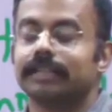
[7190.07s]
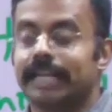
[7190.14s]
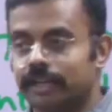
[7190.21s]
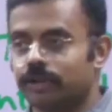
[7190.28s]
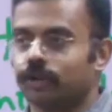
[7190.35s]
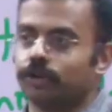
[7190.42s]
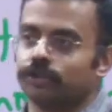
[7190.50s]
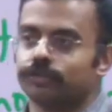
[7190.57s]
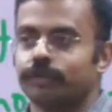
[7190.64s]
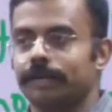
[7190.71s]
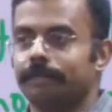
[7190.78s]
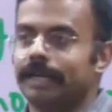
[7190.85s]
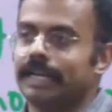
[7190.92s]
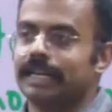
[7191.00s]
10 crores.
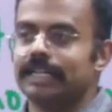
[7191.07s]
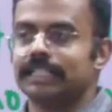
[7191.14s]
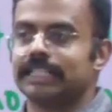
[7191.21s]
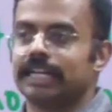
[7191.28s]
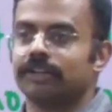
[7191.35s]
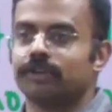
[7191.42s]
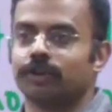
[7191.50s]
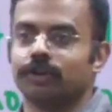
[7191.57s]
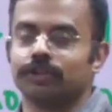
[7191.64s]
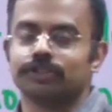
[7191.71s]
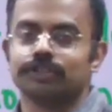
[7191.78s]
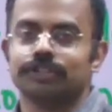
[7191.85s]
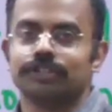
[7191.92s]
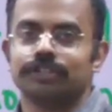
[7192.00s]
1 billion is 10
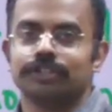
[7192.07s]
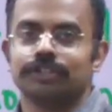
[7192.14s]
crores.